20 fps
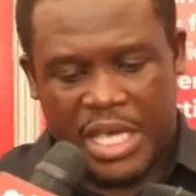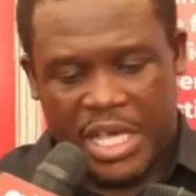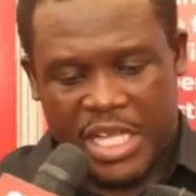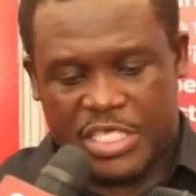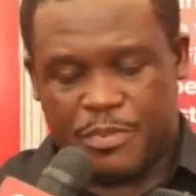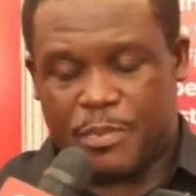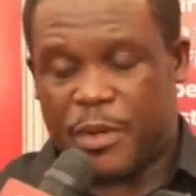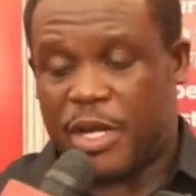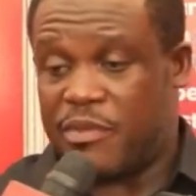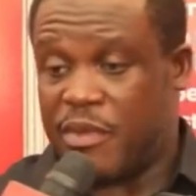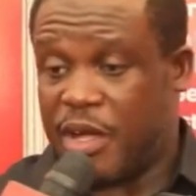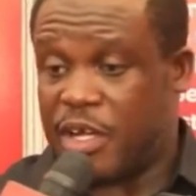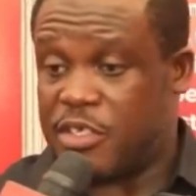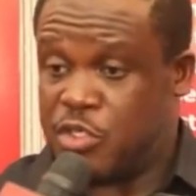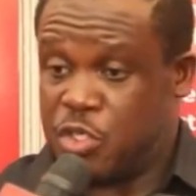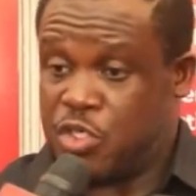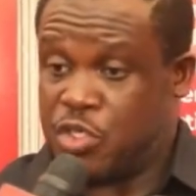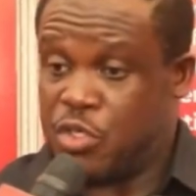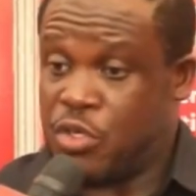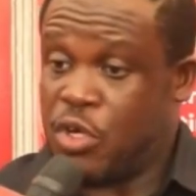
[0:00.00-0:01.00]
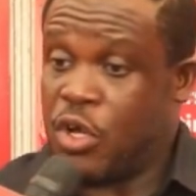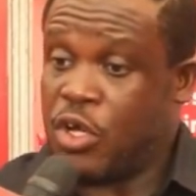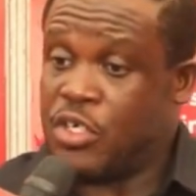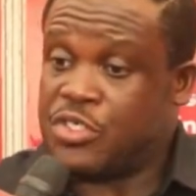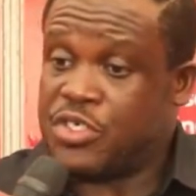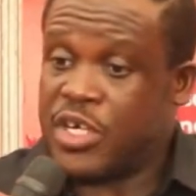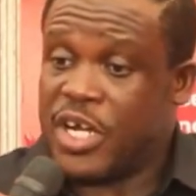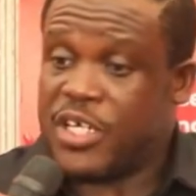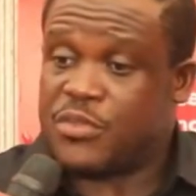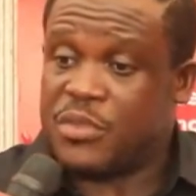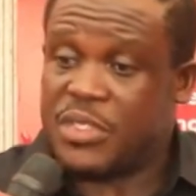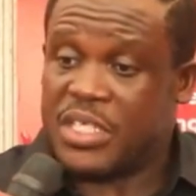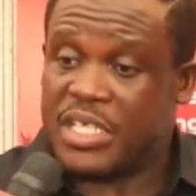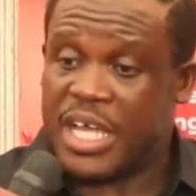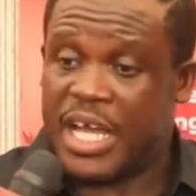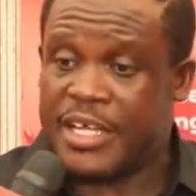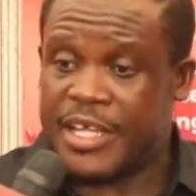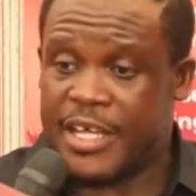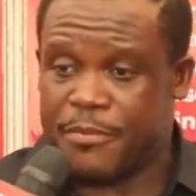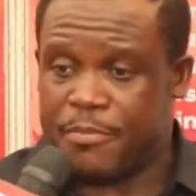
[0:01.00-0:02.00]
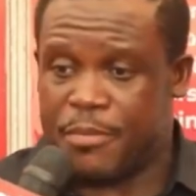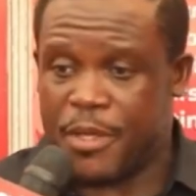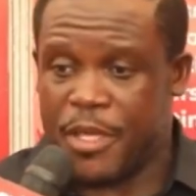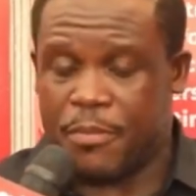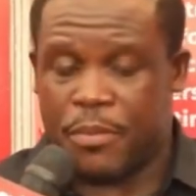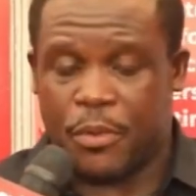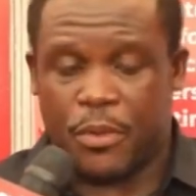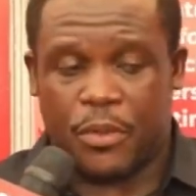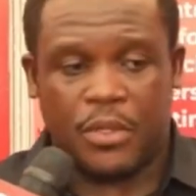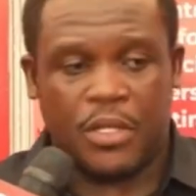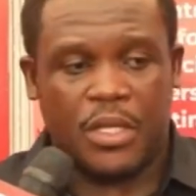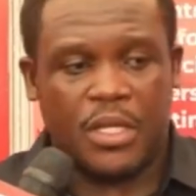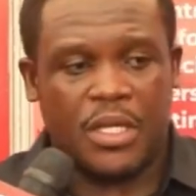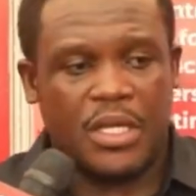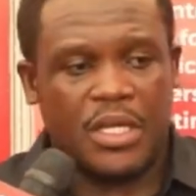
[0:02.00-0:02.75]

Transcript: It's part of our social contract with the Ghanaian people